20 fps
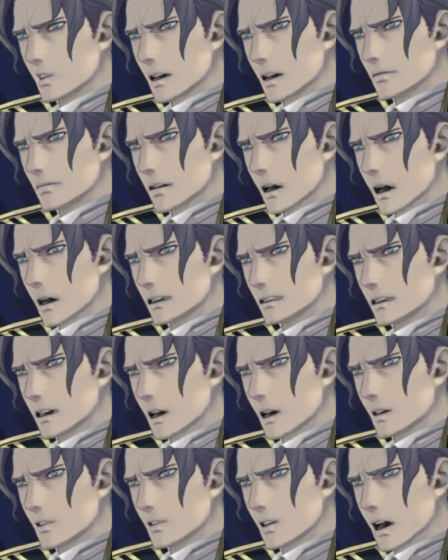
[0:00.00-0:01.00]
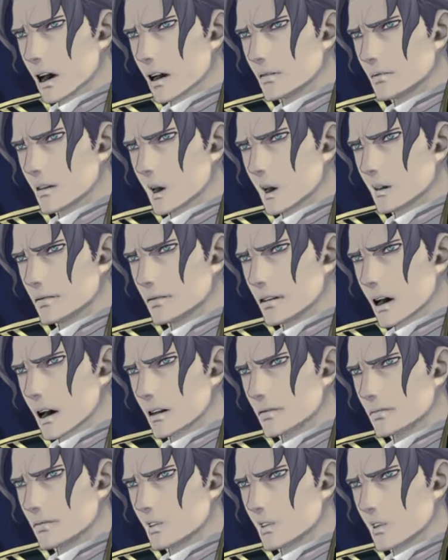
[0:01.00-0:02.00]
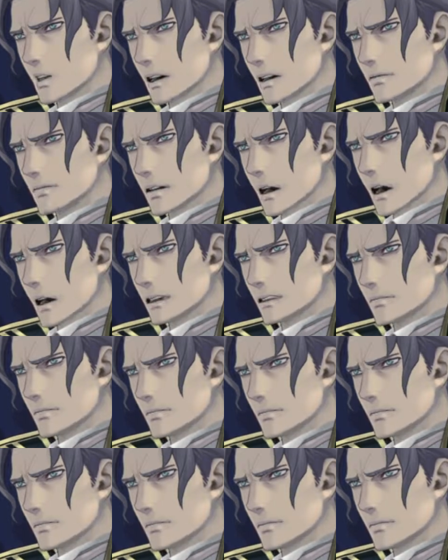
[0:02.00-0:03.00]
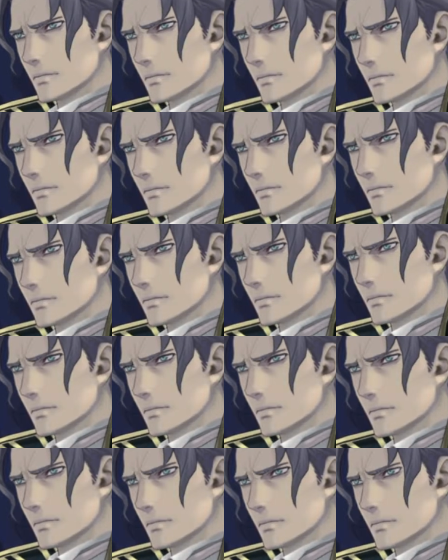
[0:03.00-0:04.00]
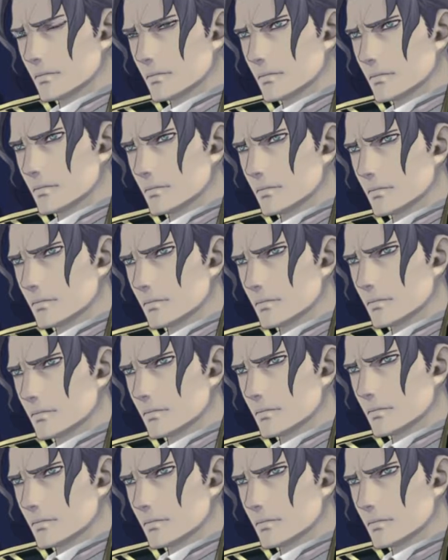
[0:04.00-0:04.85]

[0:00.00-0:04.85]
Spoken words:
These brothers inadvertently wandered into the middle of a cold-blooded murder.